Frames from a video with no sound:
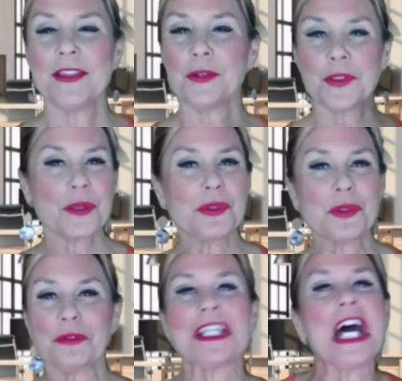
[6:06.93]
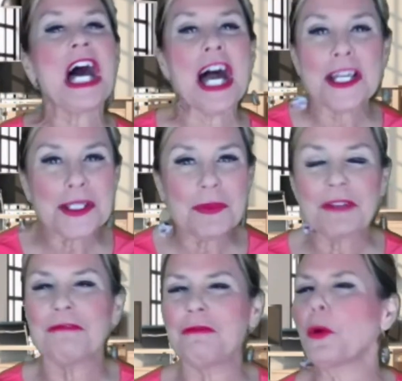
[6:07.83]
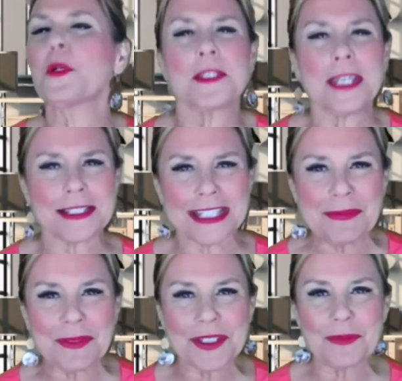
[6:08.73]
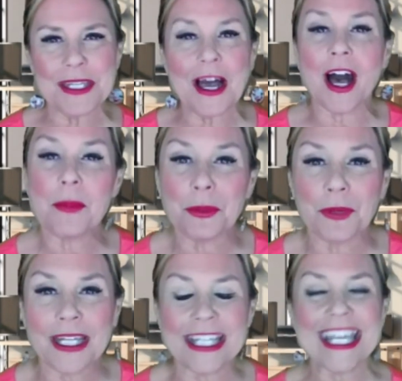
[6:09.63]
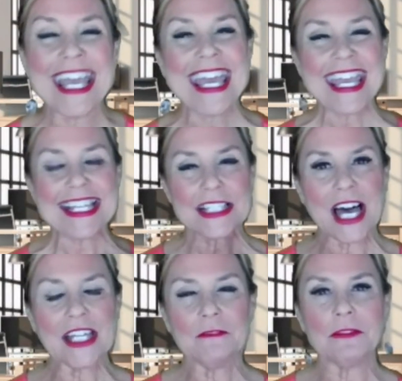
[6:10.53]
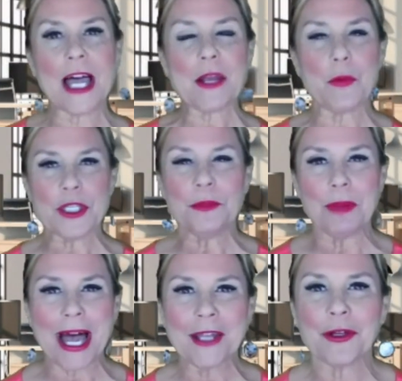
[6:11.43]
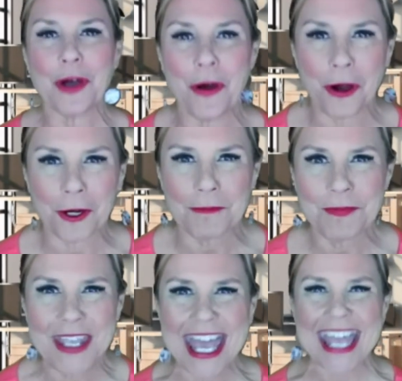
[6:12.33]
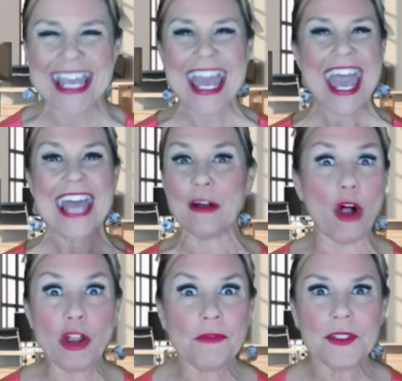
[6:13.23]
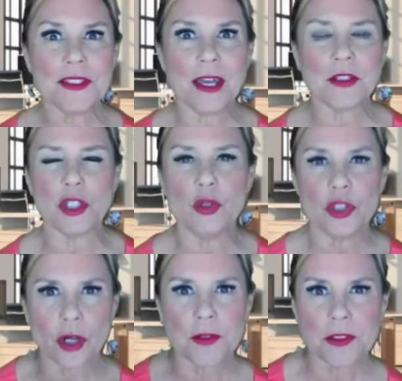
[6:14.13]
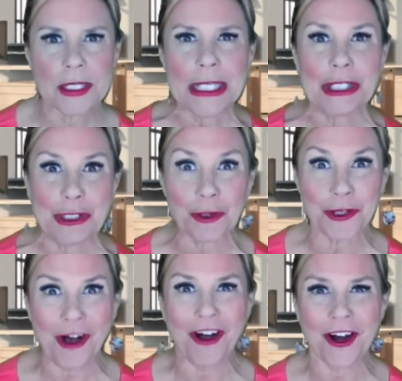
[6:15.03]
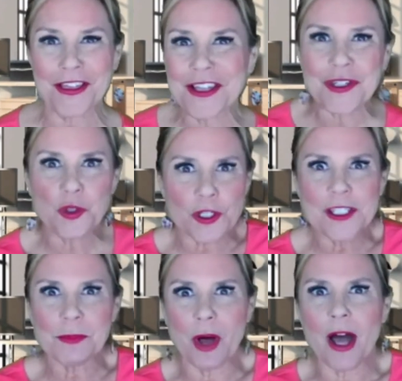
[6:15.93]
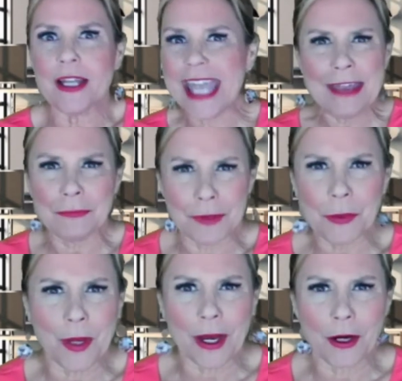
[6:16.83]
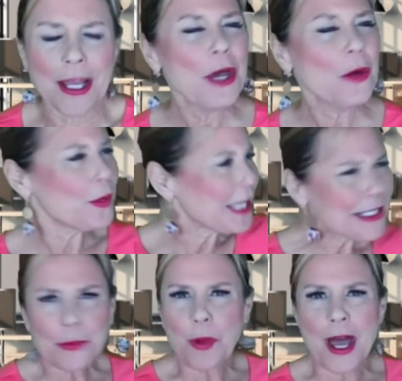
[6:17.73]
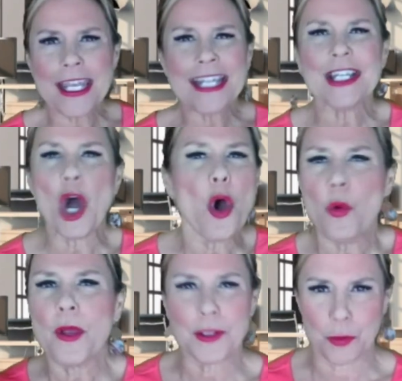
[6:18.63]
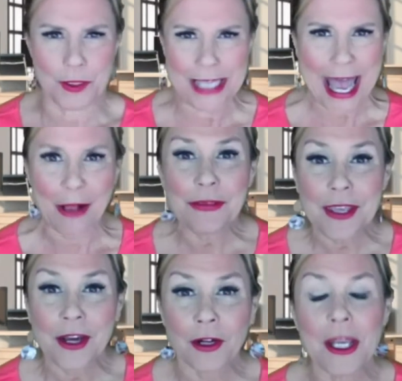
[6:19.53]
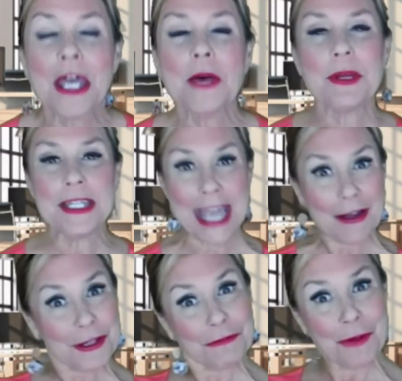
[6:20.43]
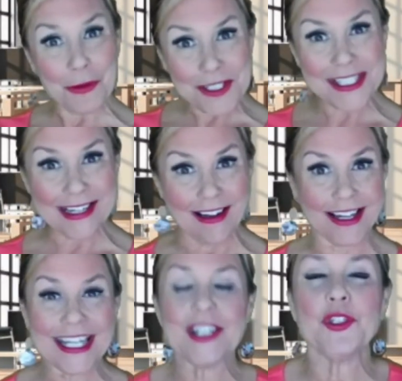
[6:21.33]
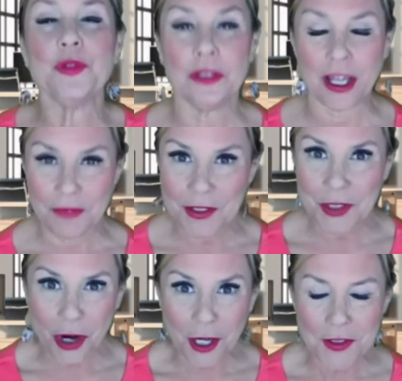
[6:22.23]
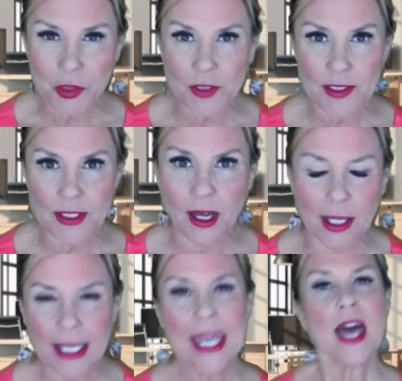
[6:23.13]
There's some sort of cosmic force that seems to be operating. It's kind of like when you buy a car, okay? And all of a sudden you start seeing your car that you just bought everywhere. Well, guess what? It always was out there, but now you're focusing on it because you love this car you just got.